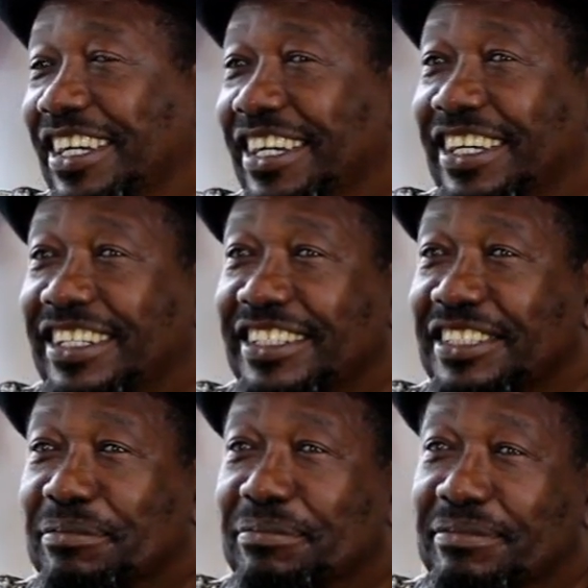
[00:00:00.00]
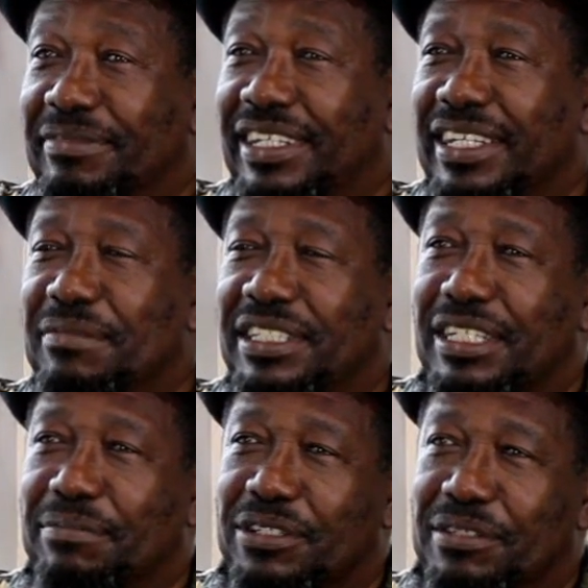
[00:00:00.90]
And a little mishap
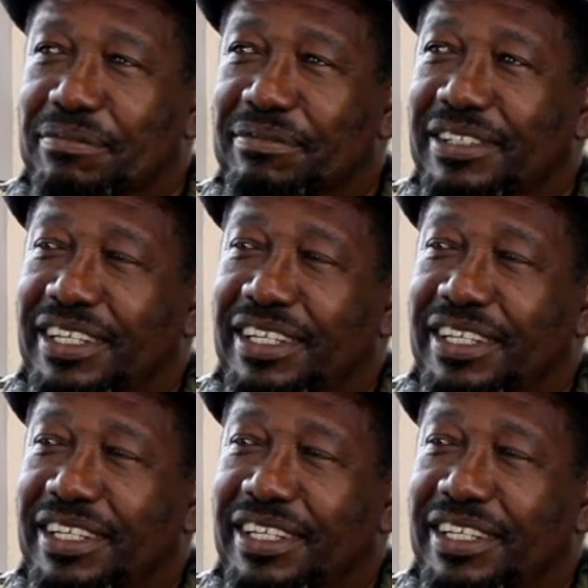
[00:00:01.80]
come.